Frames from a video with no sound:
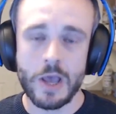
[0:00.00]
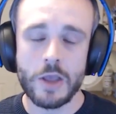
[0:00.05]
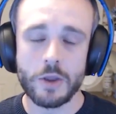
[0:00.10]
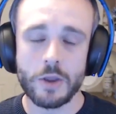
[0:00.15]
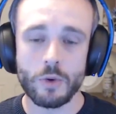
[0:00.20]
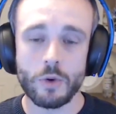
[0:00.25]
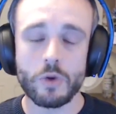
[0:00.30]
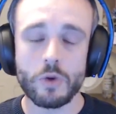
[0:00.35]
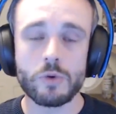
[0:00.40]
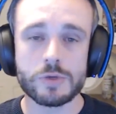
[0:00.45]

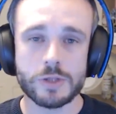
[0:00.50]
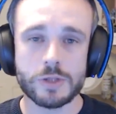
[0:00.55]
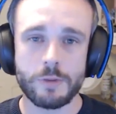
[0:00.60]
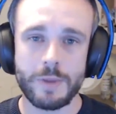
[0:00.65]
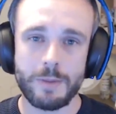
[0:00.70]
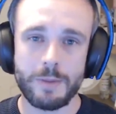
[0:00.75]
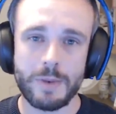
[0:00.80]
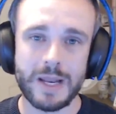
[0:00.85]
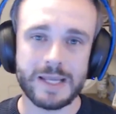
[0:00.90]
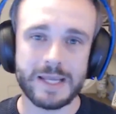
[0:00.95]
you'll also
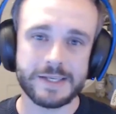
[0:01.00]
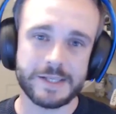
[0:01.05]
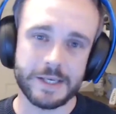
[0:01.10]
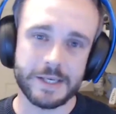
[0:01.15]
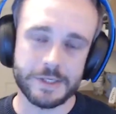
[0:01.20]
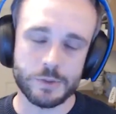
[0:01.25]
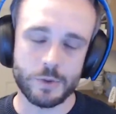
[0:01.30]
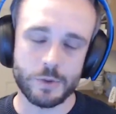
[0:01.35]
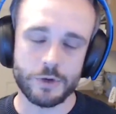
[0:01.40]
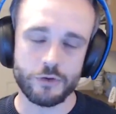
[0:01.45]
be placed
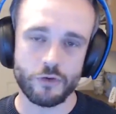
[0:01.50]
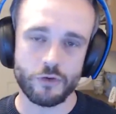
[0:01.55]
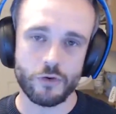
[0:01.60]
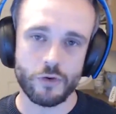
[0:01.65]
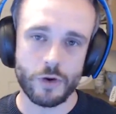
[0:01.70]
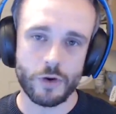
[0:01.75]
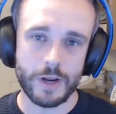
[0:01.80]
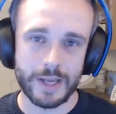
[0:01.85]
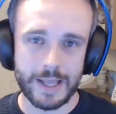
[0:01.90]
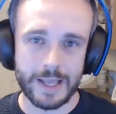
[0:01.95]
into a
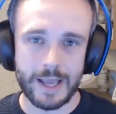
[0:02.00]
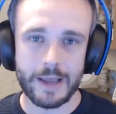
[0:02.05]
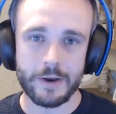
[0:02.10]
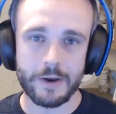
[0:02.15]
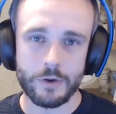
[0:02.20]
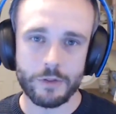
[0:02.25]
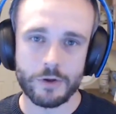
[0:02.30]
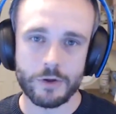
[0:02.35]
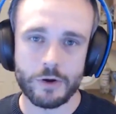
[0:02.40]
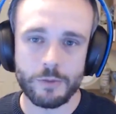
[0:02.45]
draw and get
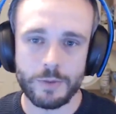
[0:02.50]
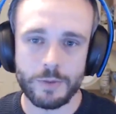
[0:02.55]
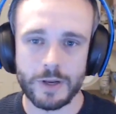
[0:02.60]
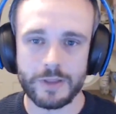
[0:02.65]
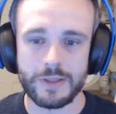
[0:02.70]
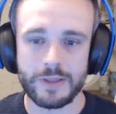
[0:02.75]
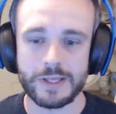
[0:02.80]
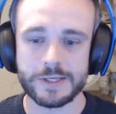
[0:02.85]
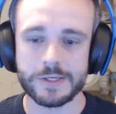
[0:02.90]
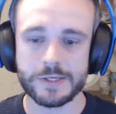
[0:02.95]
another couple
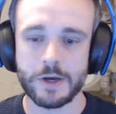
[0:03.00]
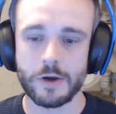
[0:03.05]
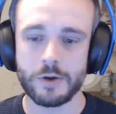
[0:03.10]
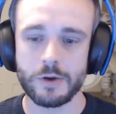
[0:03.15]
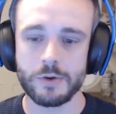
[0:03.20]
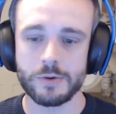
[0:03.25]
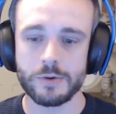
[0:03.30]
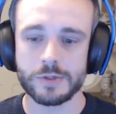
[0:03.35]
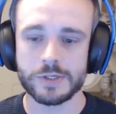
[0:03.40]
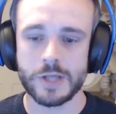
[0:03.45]
of these
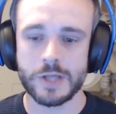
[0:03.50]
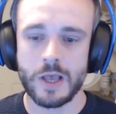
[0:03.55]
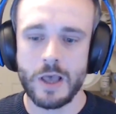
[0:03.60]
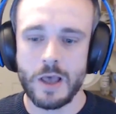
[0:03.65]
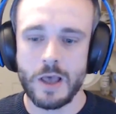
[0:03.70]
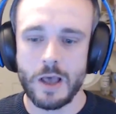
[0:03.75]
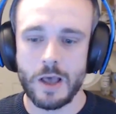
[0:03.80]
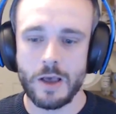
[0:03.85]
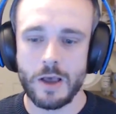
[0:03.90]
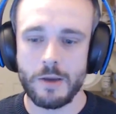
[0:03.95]
codes.
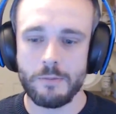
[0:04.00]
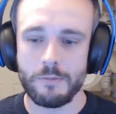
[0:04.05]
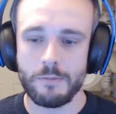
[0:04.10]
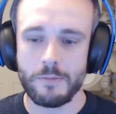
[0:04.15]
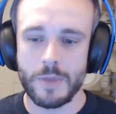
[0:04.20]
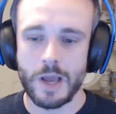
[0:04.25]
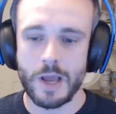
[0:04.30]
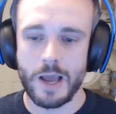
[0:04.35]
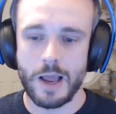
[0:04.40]
Can